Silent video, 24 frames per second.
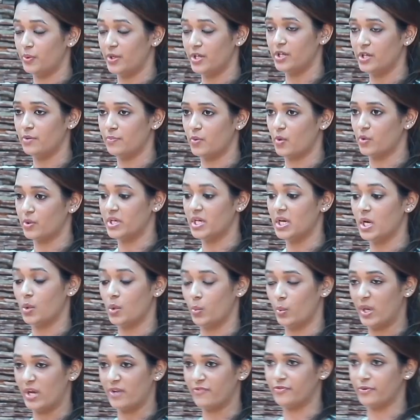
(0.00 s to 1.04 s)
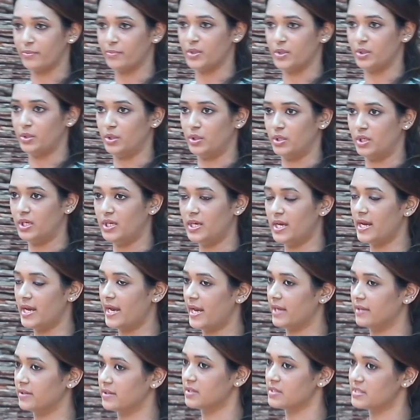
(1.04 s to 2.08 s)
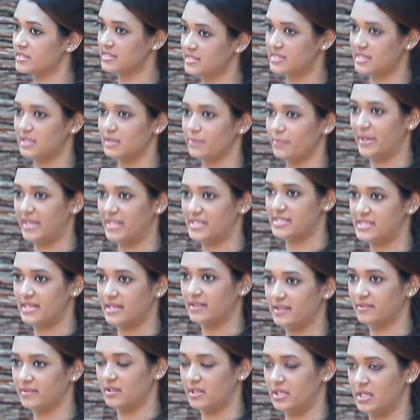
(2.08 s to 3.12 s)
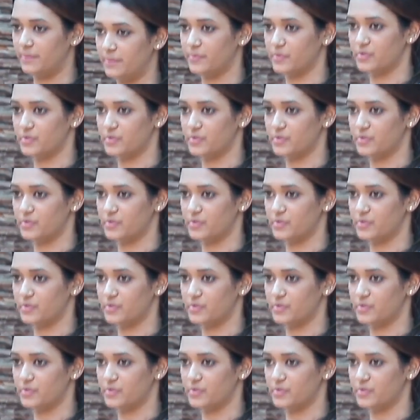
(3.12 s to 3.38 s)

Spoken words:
bring your body away from your knee and still maintaining the knee